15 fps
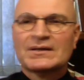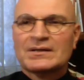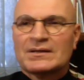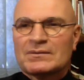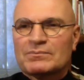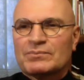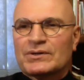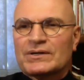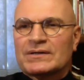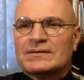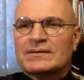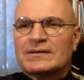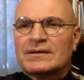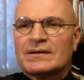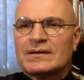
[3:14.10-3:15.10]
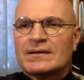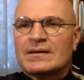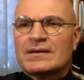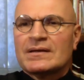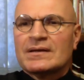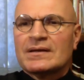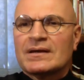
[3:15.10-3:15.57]
Now put a
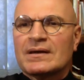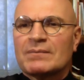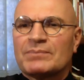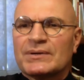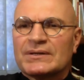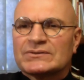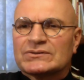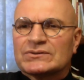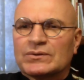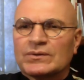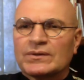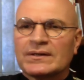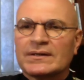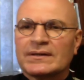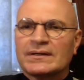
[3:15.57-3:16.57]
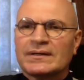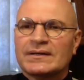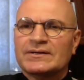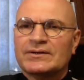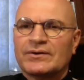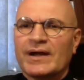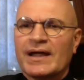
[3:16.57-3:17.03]
pencil
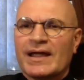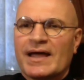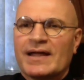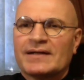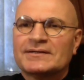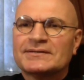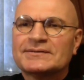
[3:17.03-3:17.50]
in your hand.